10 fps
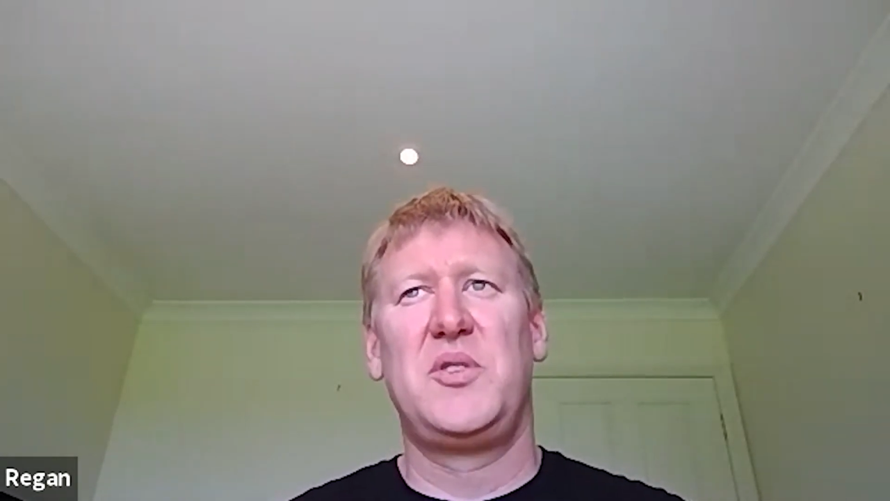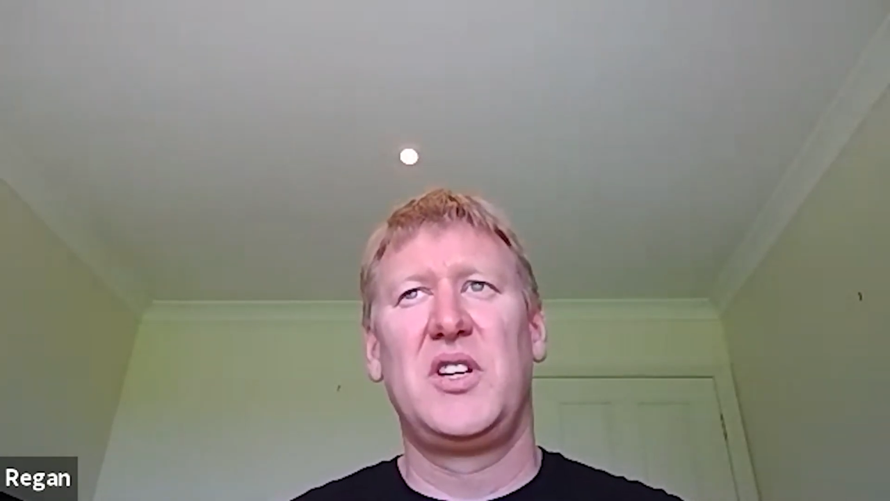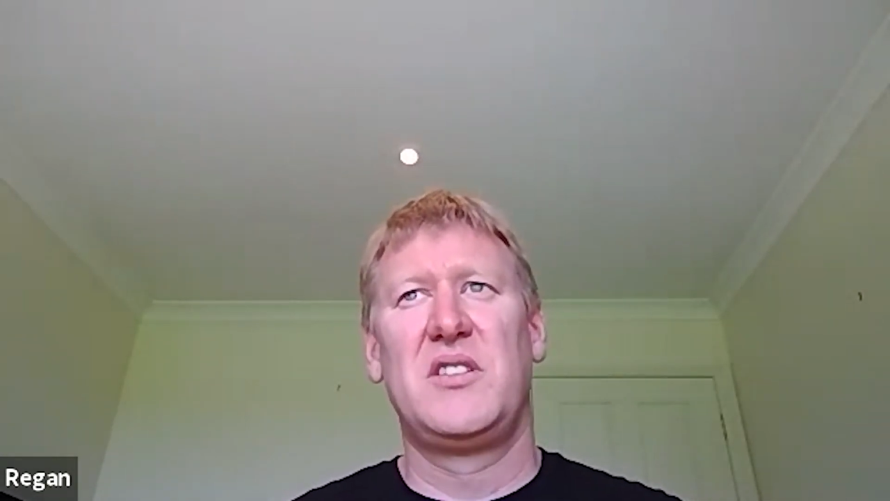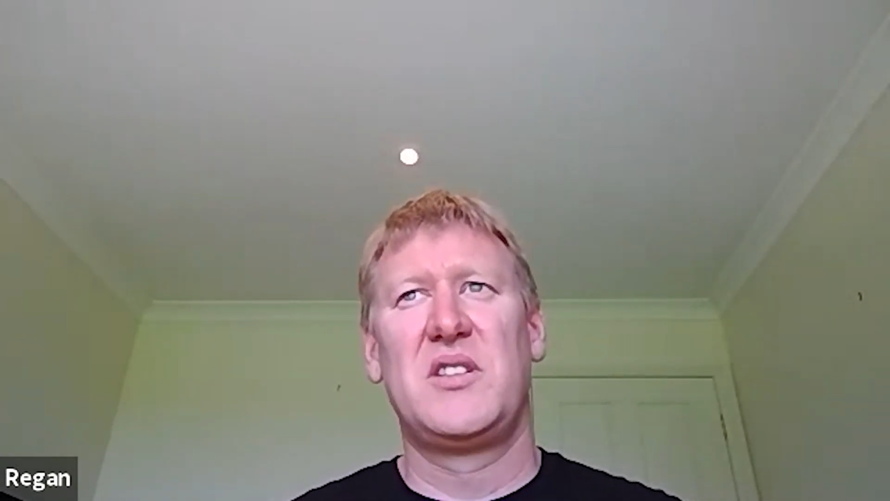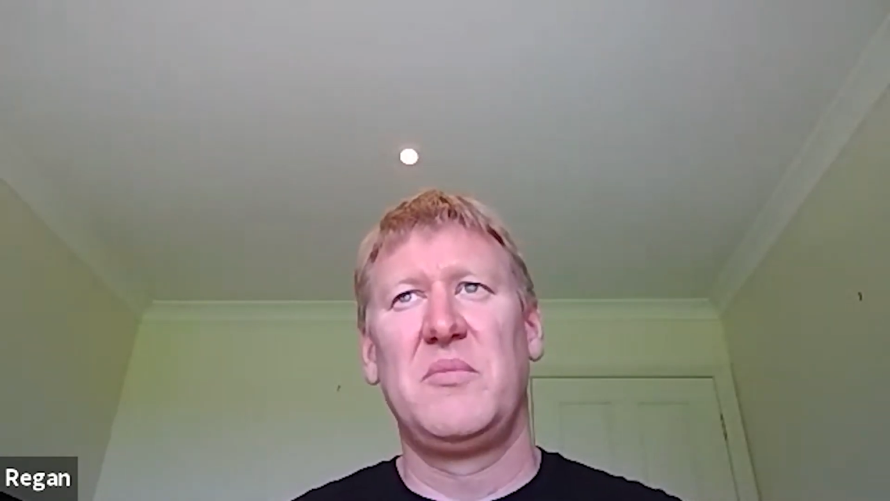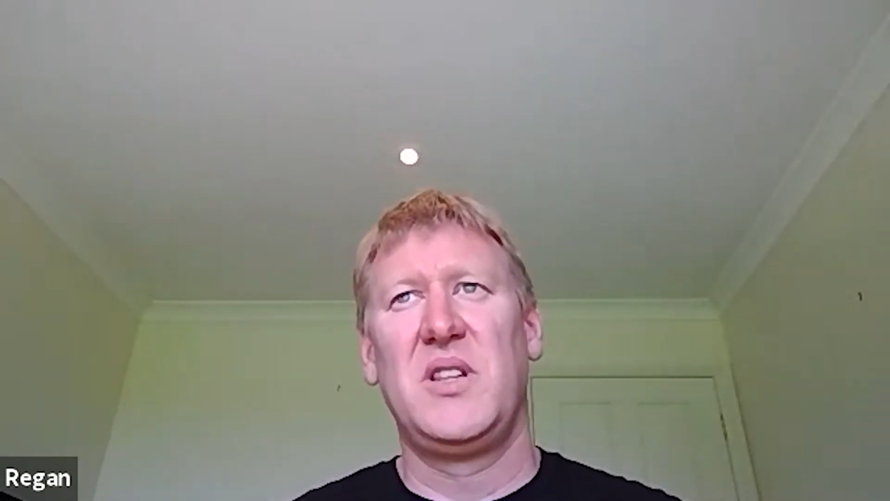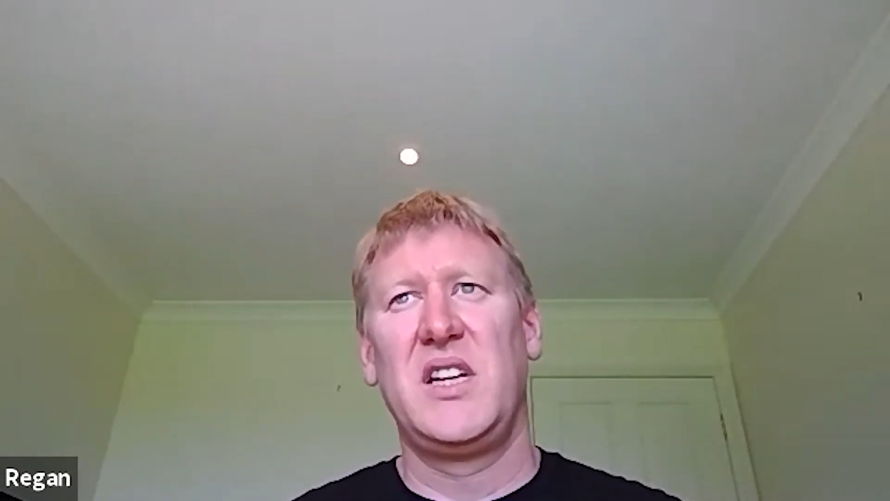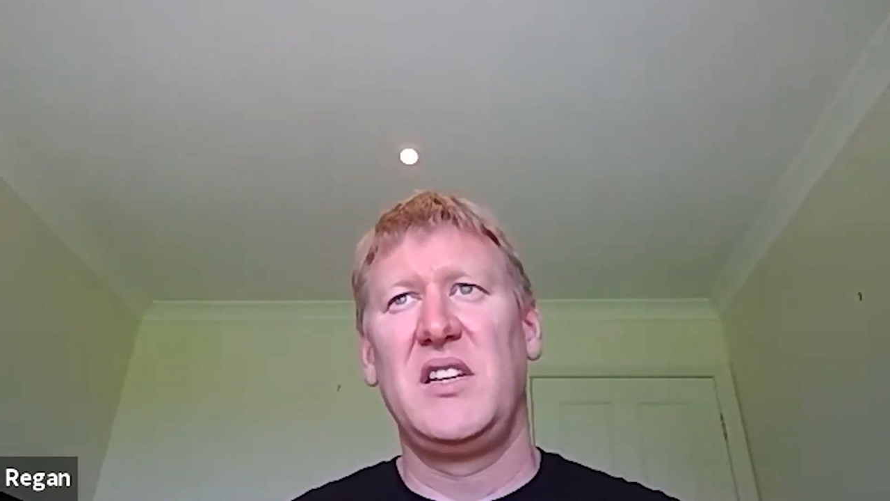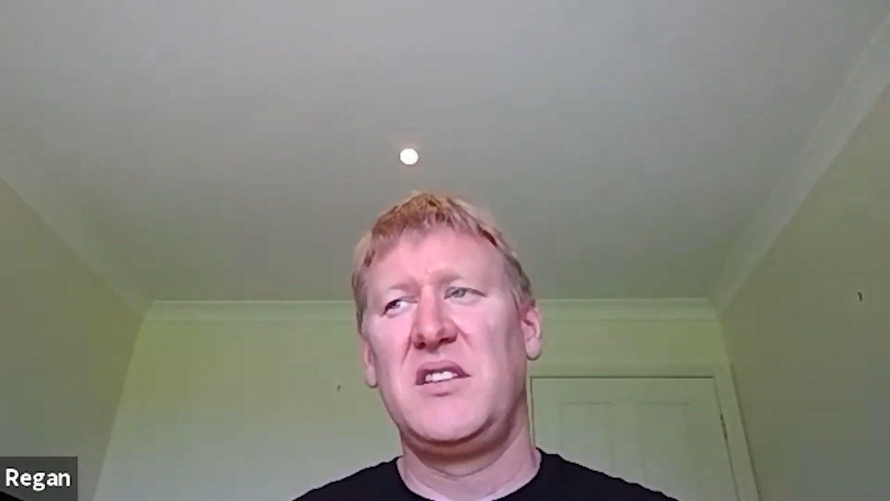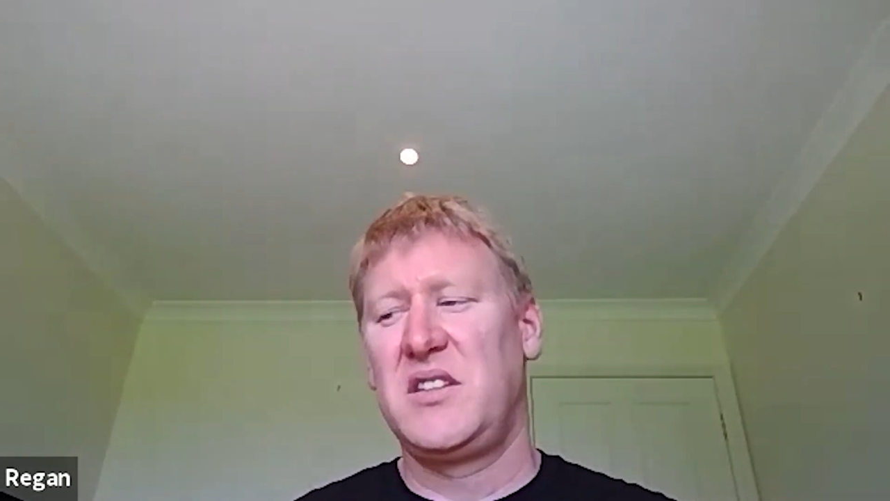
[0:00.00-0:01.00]
you can
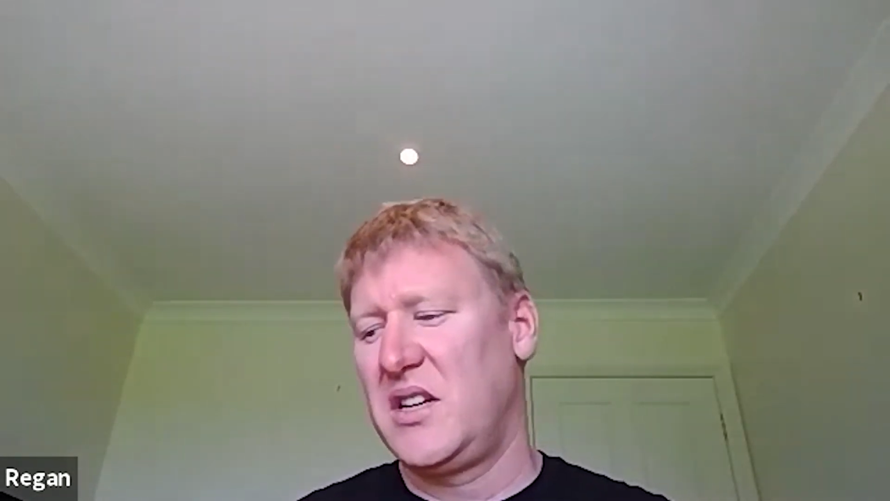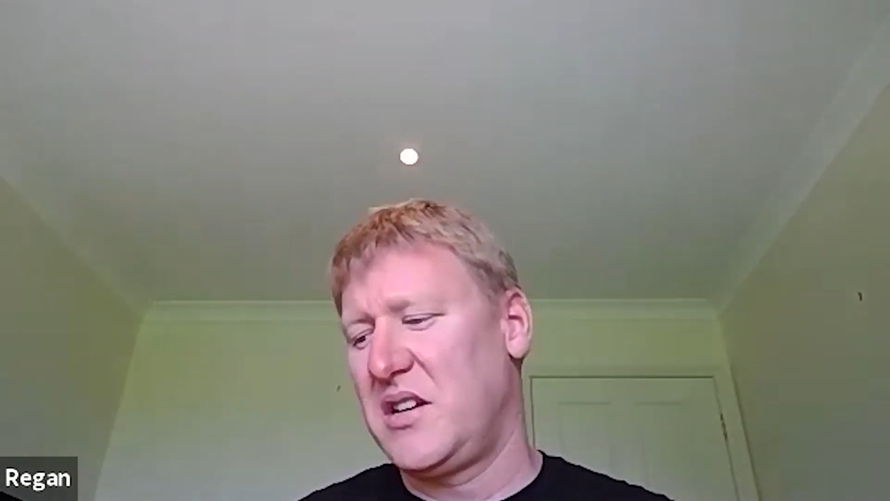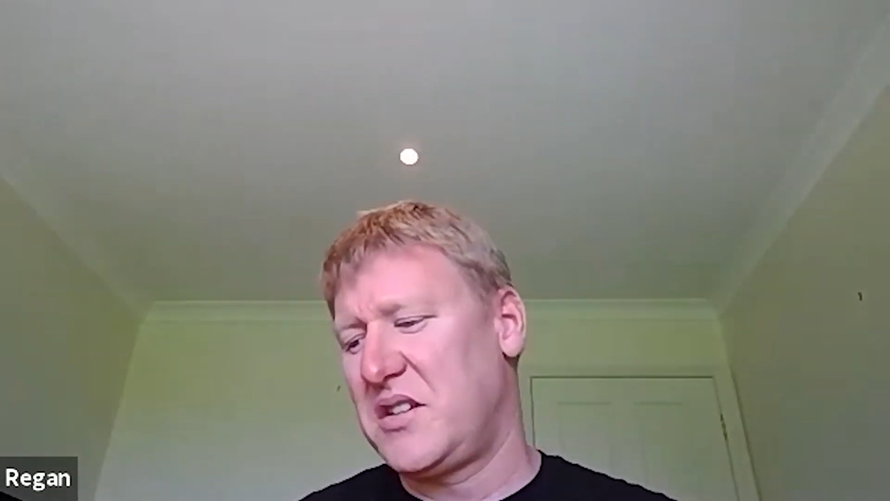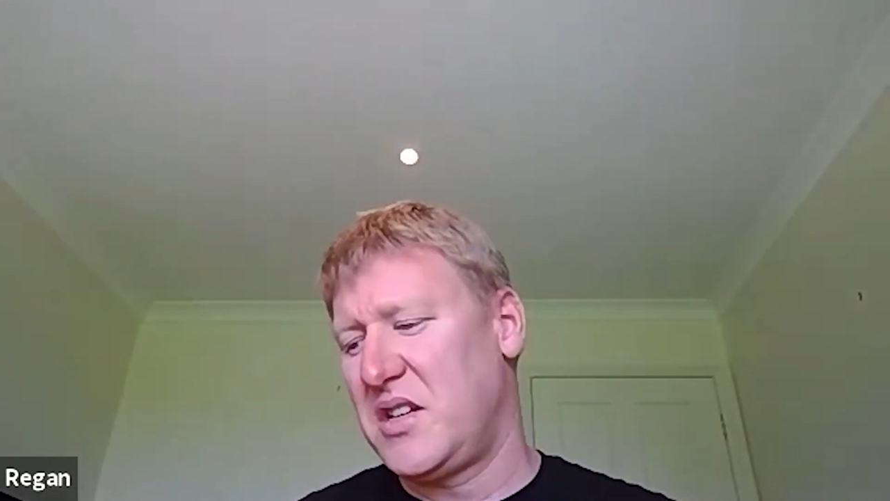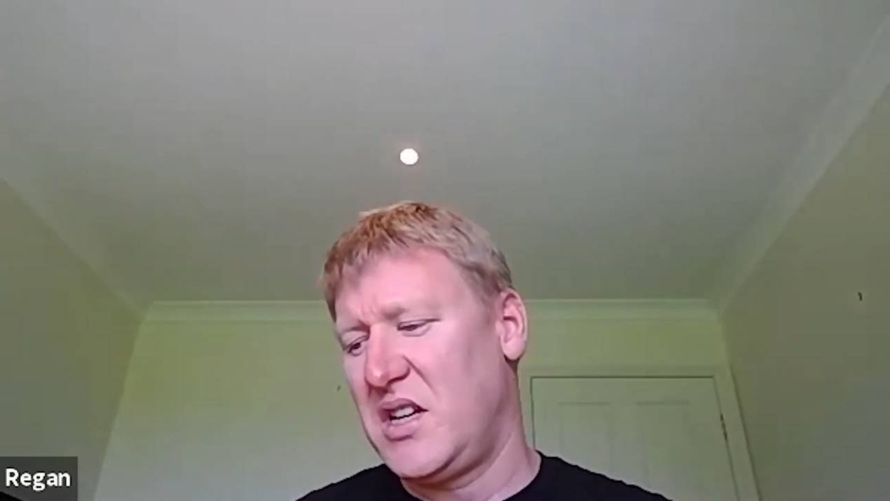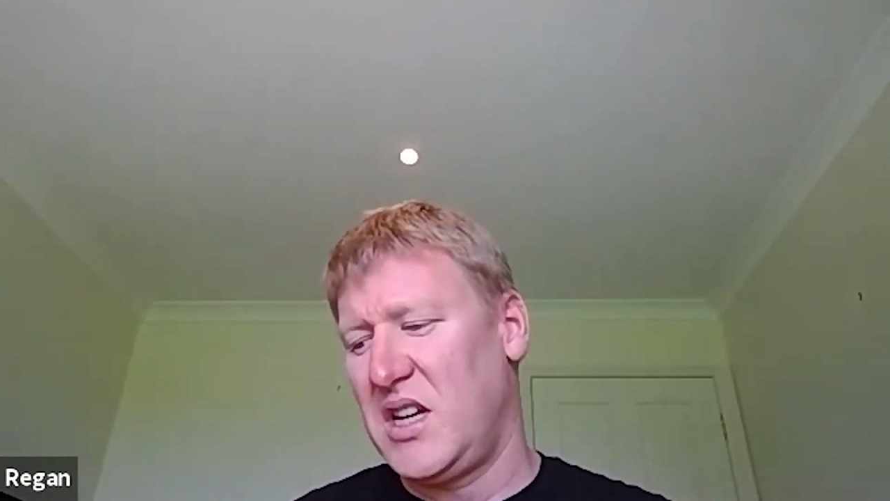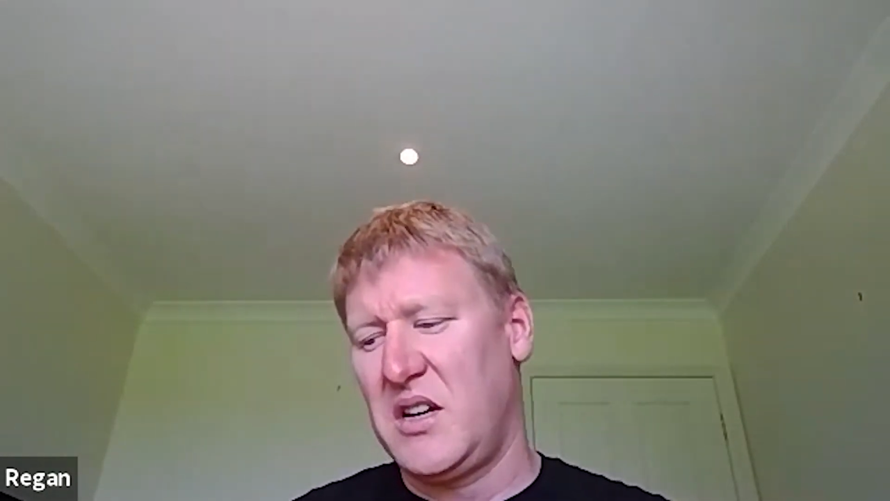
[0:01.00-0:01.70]
simply send us an,